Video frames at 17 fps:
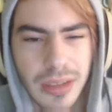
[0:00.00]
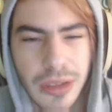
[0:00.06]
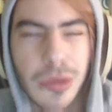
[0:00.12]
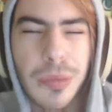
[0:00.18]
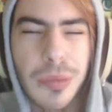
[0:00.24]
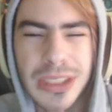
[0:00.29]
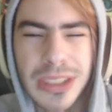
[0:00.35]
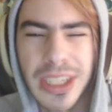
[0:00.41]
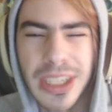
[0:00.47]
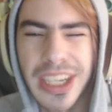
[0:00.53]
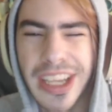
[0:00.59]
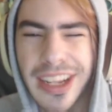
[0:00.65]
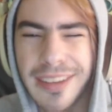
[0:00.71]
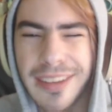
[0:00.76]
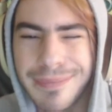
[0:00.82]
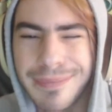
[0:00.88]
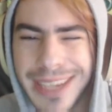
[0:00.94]
makes you get
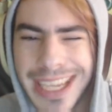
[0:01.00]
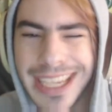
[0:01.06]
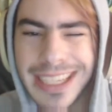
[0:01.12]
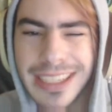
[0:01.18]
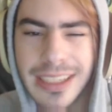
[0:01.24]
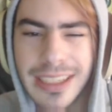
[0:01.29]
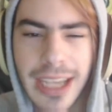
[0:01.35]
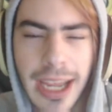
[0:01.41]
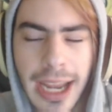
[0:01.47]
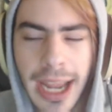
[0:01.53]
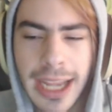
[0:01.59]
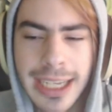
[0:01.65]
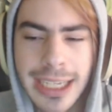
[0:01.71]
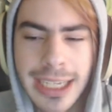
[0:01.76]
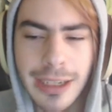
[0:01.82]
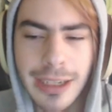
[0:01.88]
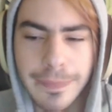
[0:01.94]
out of bed? I
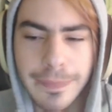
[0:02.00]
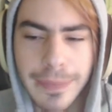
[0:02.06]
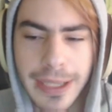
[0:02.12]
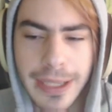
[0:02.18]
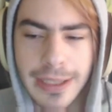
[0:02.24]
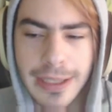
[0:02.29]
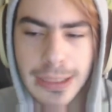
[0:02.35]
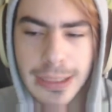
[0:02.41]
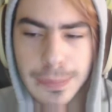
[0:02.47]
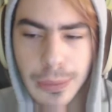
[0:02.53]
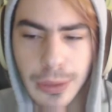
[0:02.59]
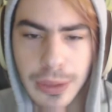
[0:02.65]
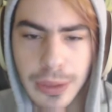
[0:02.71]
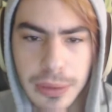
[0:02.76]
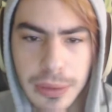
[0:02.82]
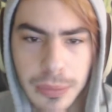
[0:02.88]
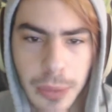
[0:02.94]
get out of bed at this
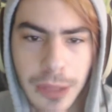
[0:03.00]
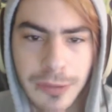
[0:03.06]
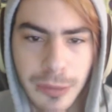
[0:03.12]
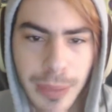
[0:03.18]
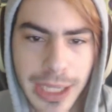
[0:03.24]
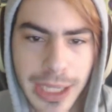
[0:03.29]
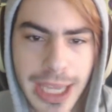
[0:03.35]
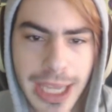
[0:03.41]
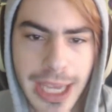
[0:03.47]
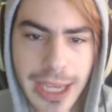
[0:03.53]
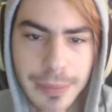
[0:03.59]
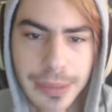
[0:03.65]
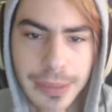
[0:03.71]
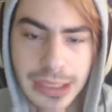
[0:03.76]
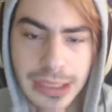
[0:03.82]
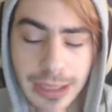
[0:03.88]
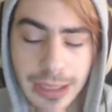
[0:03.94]
point, one, for my cat,
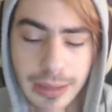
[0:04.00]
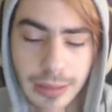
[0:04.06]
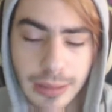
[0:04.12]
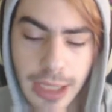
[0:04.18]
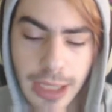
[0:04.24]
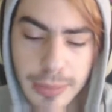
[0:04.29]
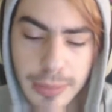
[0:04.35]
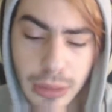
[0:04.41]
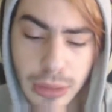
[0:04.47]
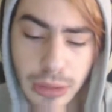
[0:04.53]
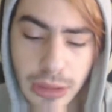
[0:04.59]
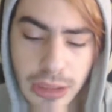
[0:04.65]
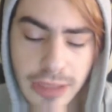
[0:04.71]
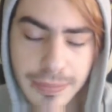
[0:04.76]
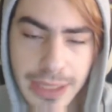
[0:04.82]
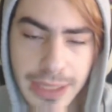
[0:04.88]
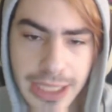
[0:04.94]
because I absolutely
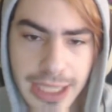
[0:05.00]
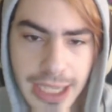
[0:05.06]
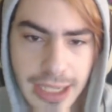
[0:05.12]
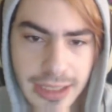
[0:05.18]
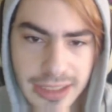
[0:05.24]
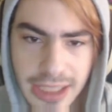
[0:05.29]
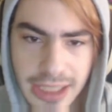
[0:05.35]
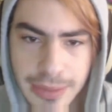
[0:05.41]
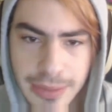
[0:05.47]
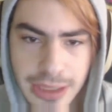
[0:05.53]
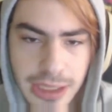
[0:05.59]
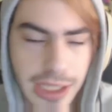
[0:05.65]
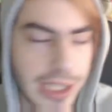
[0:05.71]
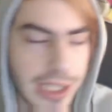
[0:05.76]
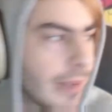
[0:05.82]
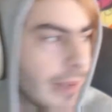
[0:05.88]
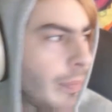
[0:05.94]
love my cat. His name is
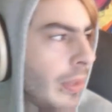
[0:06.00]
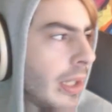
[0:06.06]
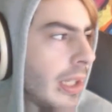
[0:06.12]
Clay.